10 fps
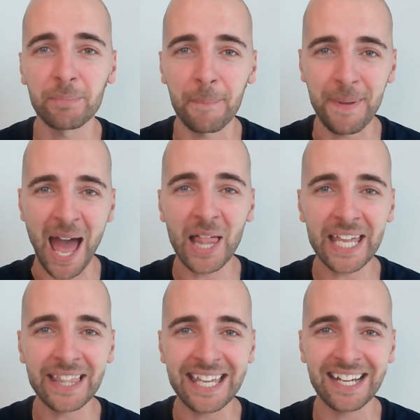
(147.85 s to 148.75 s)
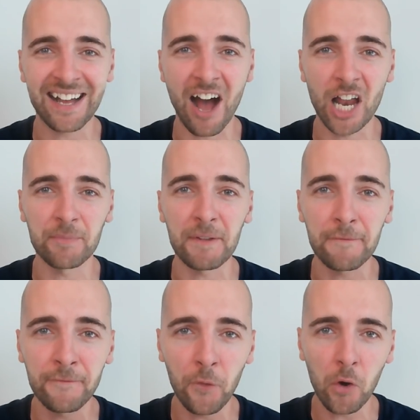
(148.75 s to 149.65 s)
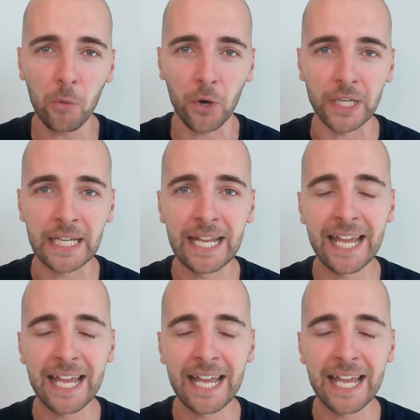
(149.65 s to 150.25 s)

propelling the economy forward.